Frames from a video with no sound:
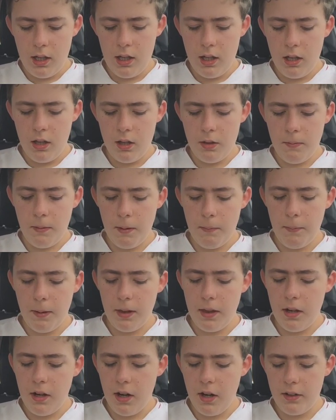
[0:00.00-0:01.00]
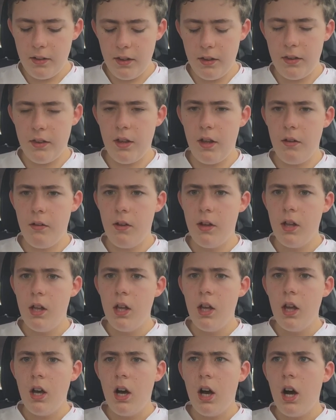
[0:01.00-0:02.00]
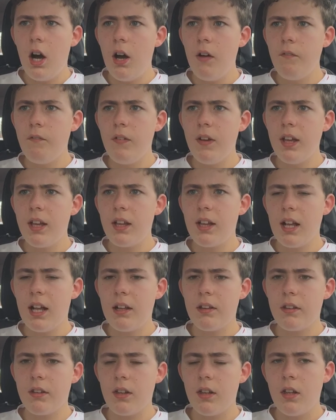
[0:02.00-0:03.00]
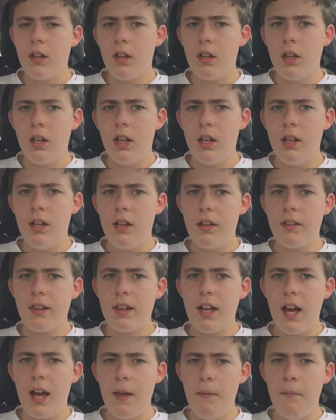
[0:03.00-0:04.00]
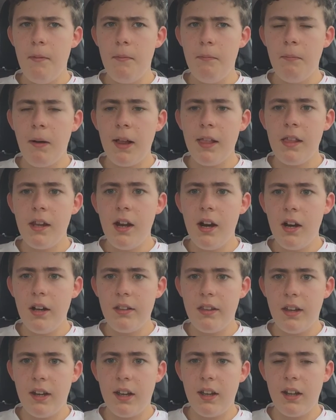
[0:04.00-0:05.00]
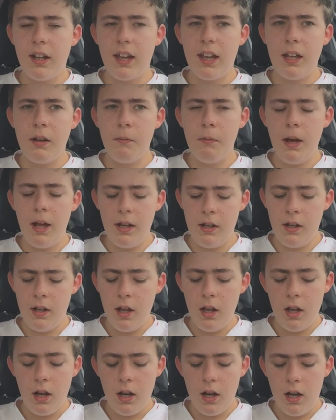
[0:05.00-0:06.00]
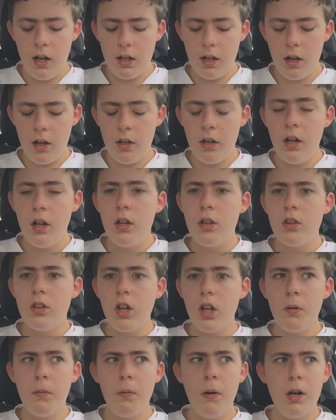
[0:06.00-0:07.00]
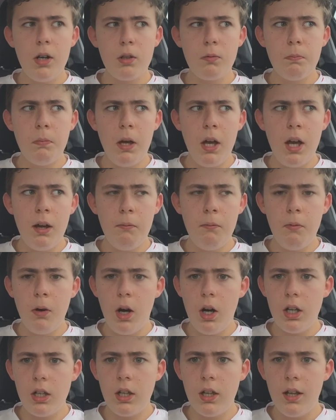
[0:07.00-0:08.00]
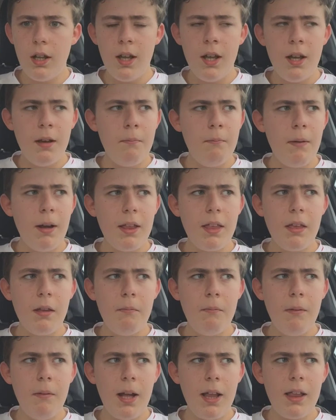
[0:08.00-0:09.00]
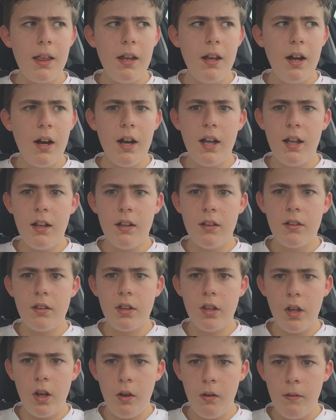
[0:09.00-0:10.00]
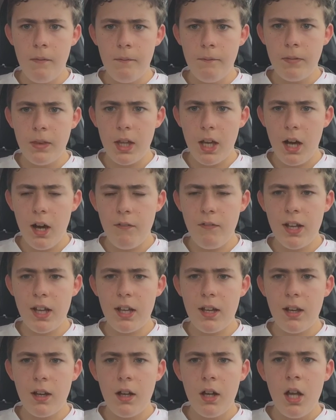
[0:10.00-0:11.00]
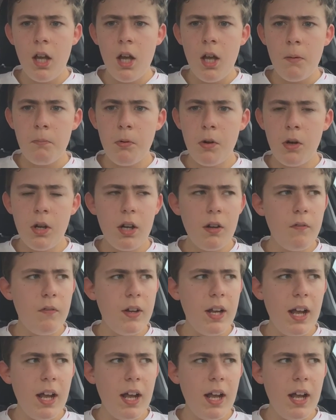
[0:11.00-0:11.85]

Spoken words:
So I think that in this game, Man United are going to get the win. I'm going Tottenham Hotspur 1, Man United 2. I think Bruno and